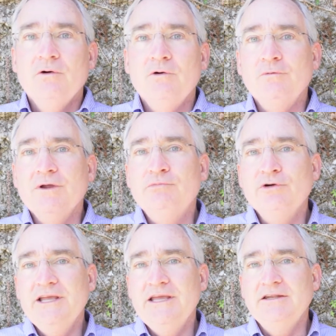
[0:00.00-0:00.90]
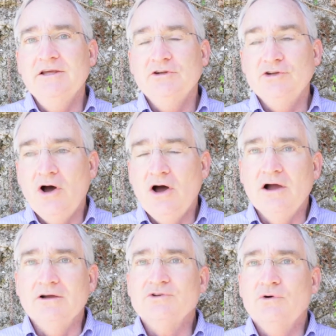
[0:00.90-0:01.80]
when we breed
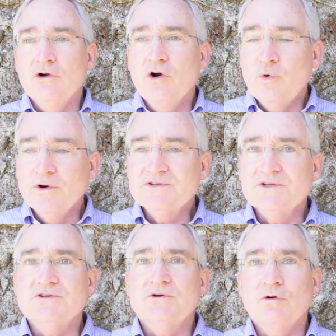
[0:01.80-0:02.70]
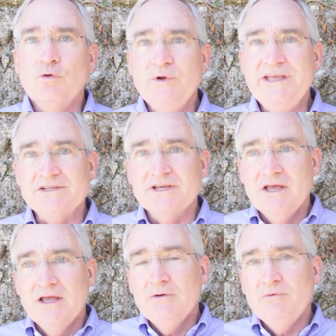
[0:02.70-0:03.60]
dogs or horses or wheat,
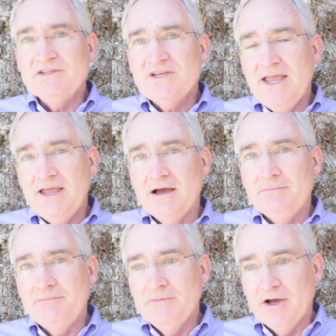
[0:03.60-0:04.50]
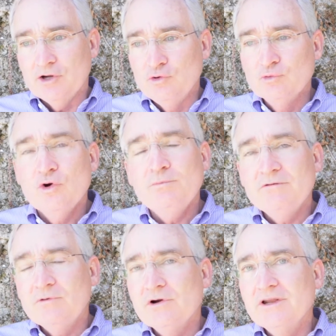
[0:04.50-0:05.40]
we take a group
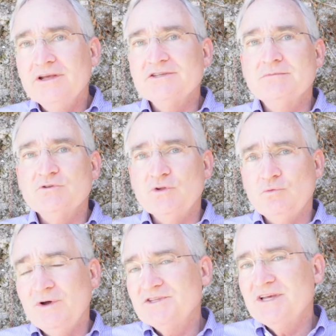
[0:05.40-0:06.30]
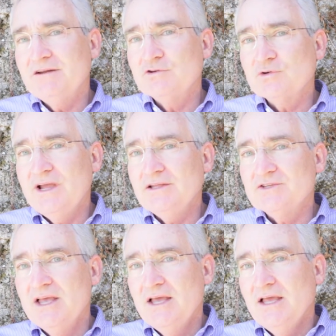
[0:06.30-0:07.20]
of organisms with one set of
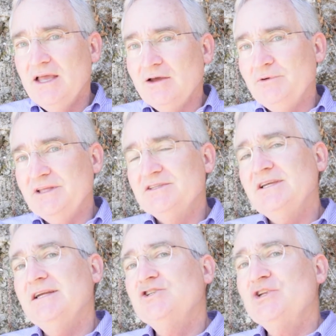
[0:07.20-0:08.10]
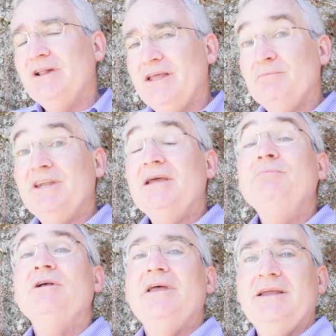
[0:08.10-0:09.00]
traits and we intentionally
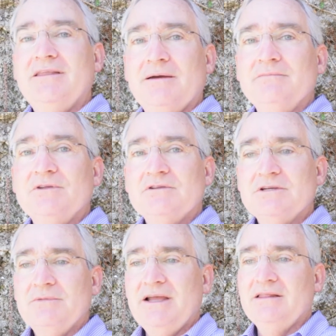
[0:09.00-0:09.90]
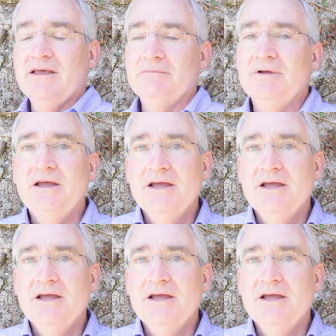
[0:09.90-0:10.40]
manipulate them to make them,